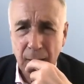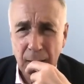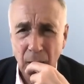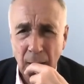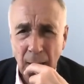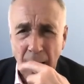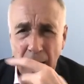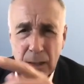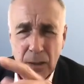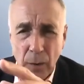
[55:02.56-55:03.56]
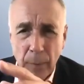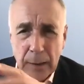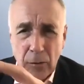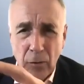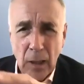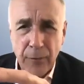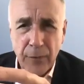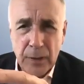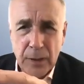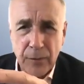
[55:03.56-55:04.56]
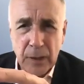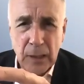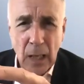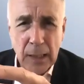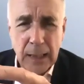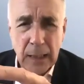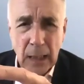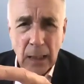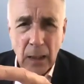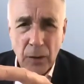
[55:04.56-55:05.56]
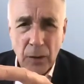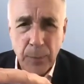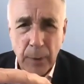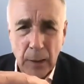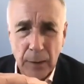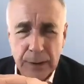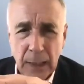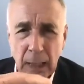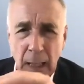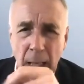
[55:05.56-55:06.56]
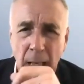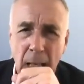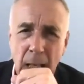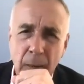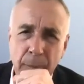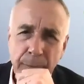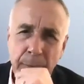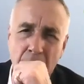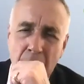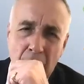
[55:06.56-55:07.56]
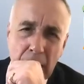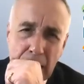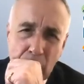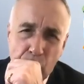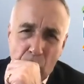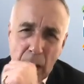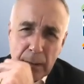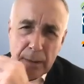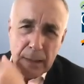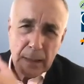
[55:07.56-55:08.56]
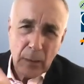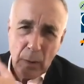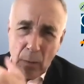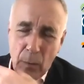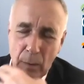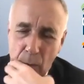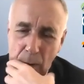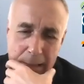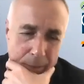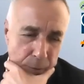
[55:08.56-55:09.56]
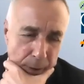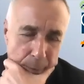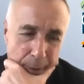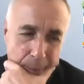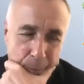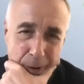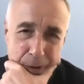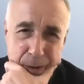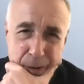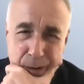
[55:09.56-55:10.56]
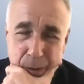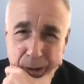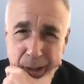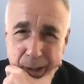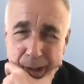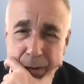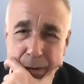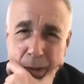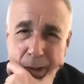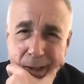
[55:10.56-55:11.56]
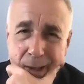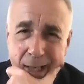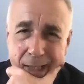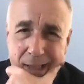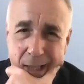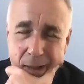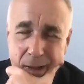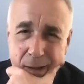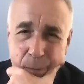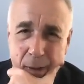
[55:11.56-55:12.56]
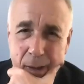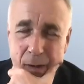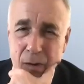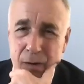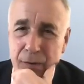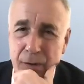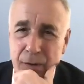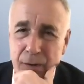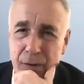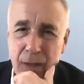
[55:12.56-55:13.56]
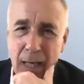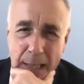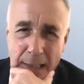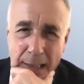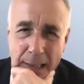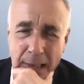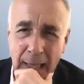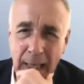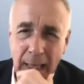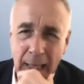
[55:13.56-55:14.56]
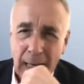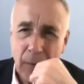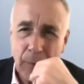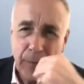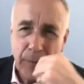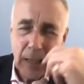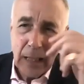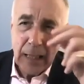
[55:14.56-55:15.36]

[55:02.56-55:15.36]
thank you. He's talking about the relevance of the Nightingale hospitals. You know, what we didn't really make much use of, or certainly not the one at Excel. It's been used for jabs now. Do